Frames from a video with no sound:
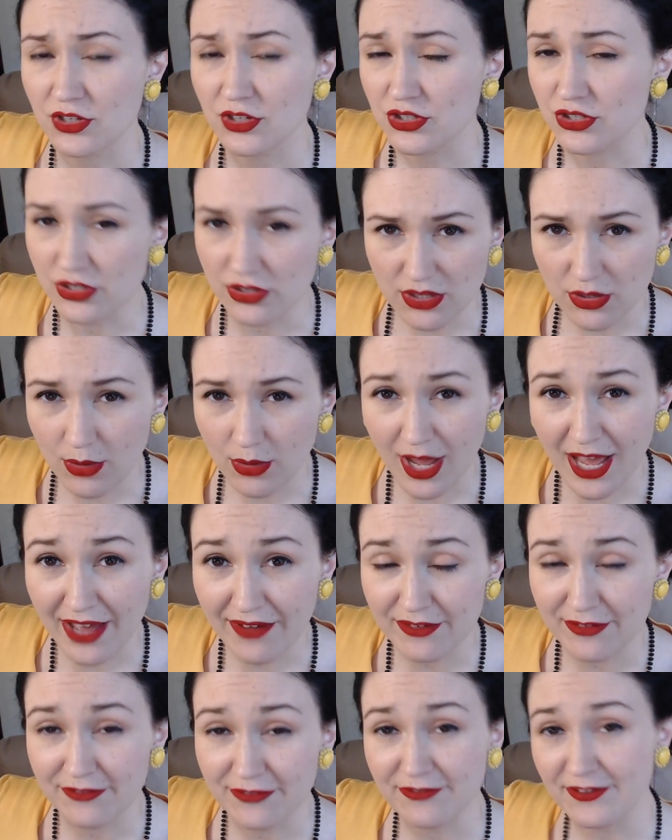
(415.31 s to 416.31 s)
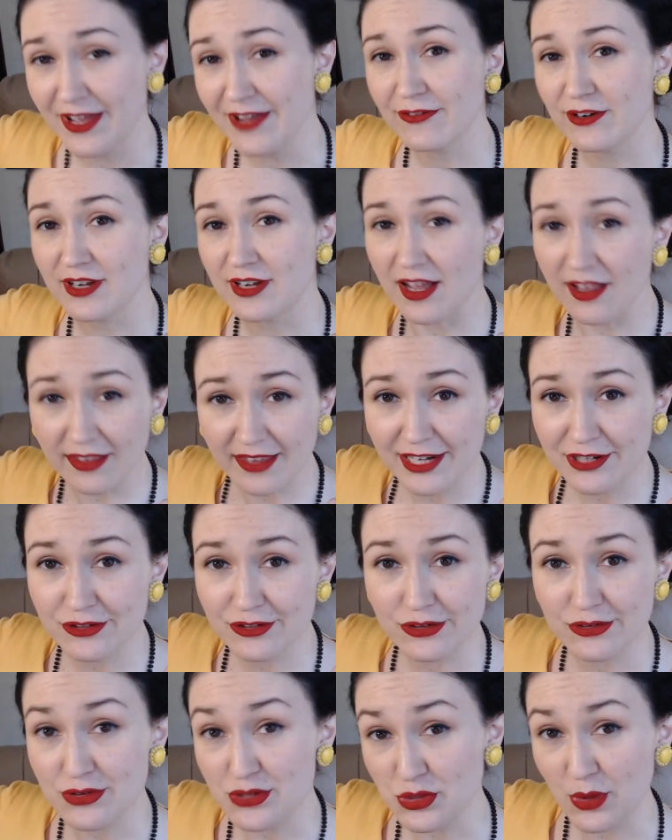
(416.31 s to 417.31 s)
Do you have a favorite
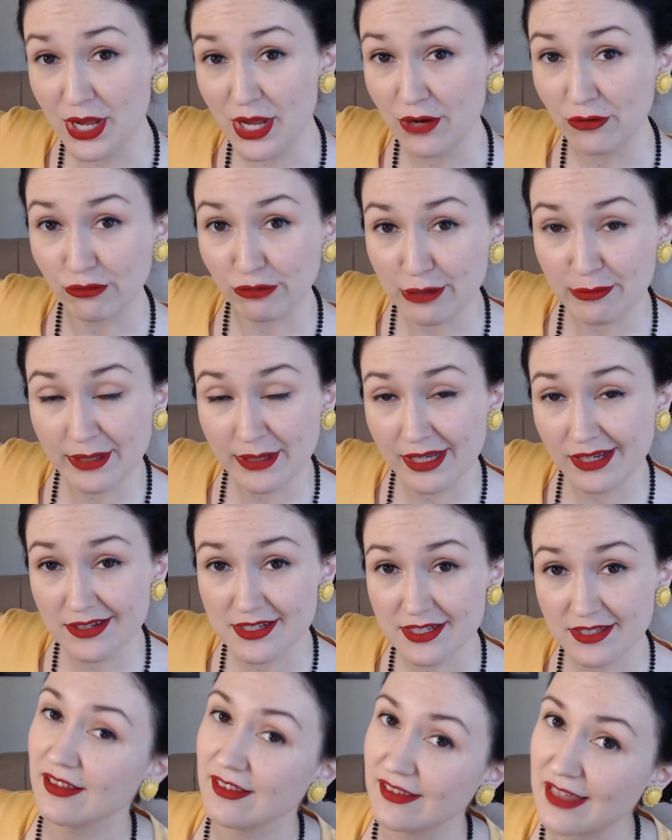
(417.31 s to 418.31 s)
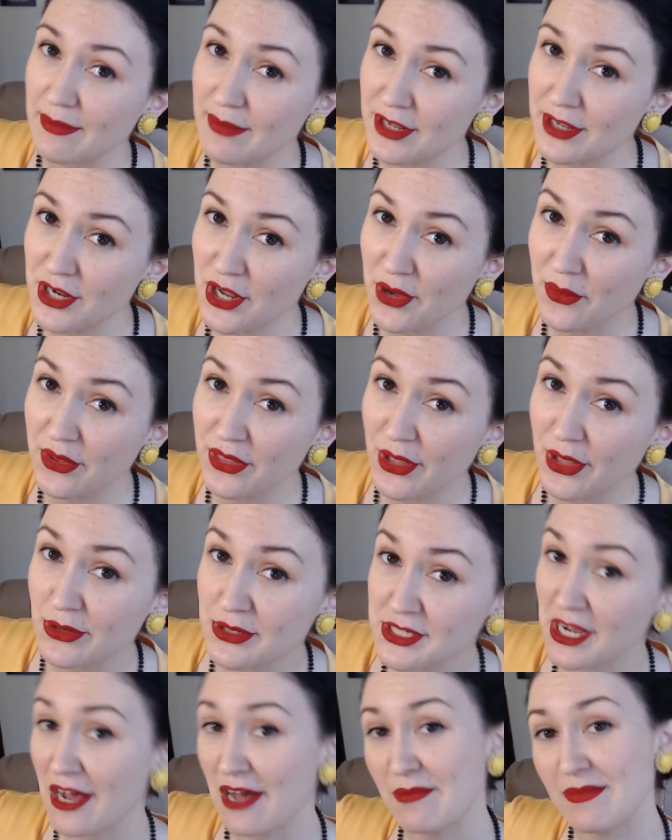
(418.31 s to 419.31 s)
electro swing remix? Let me know in those
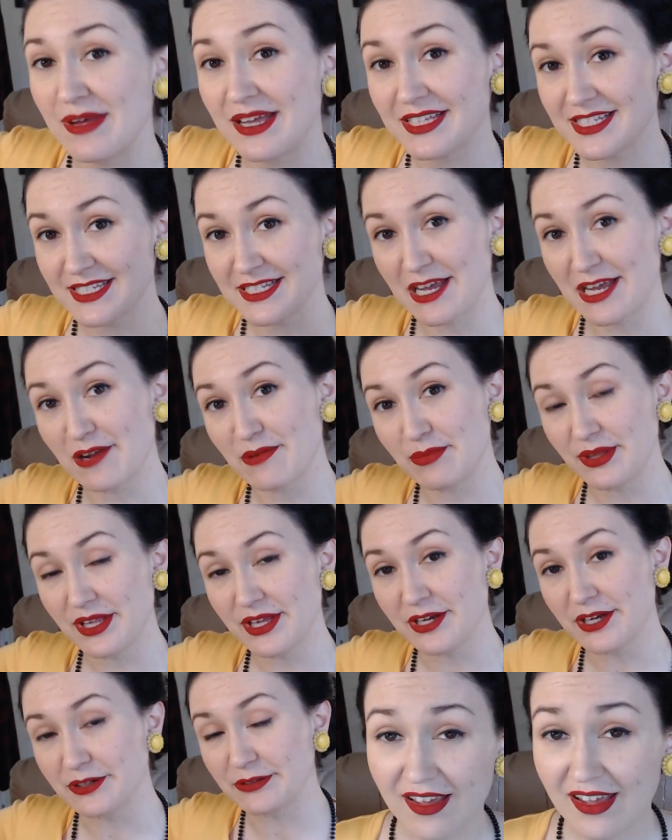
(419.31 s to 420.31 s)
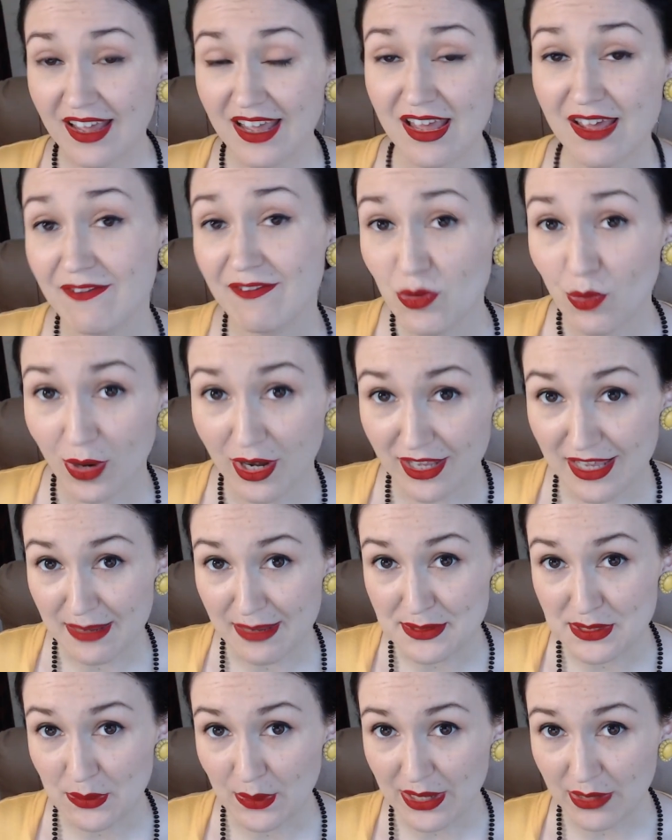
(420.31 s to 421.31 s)
comments down below. If you want
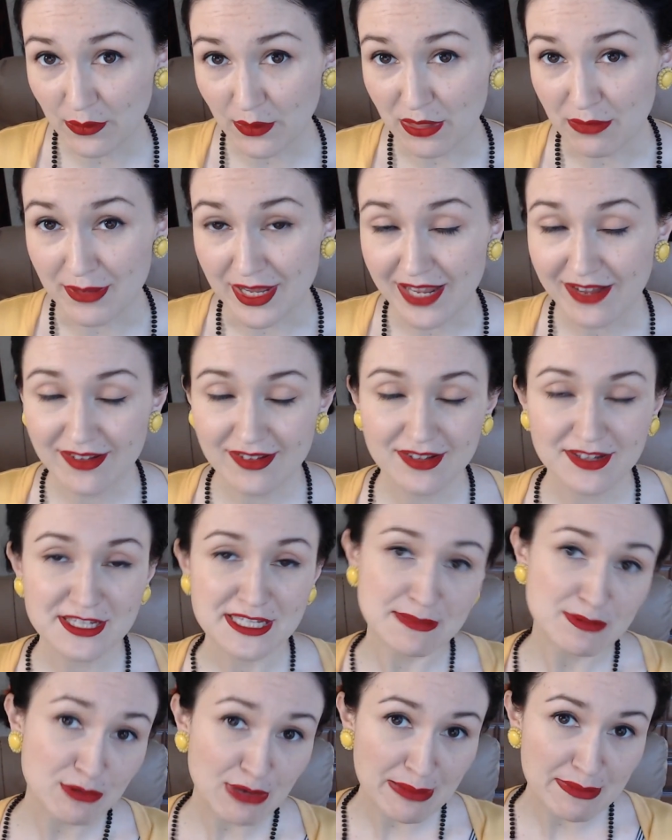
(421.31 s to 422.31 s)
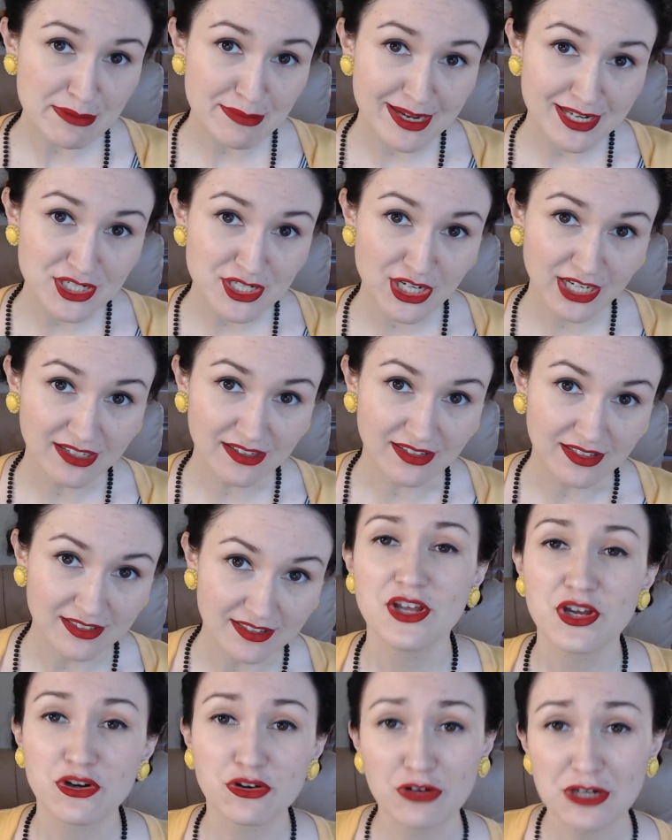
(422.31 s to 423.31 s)
swinging with me, subscribe to my channel.
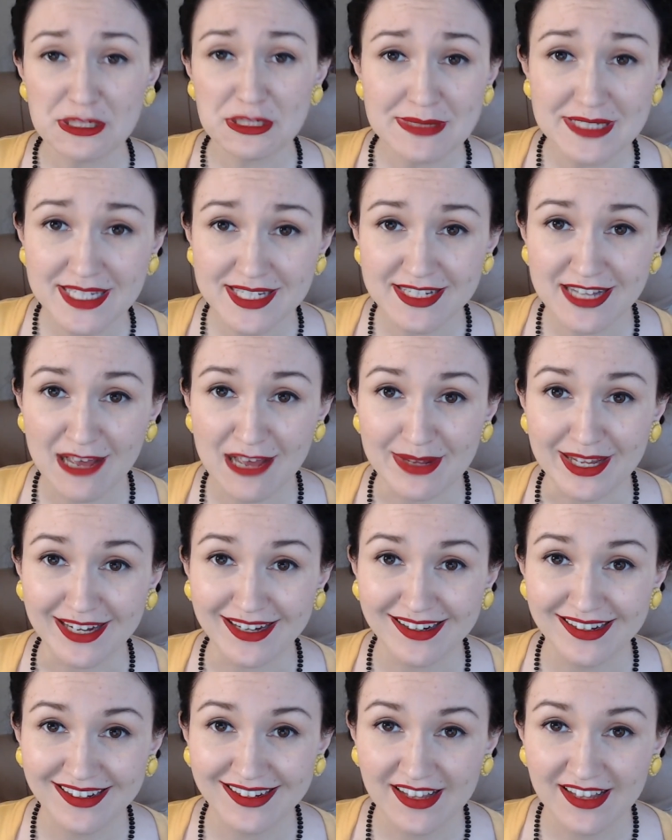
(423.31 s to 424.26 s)
Christmas is coming.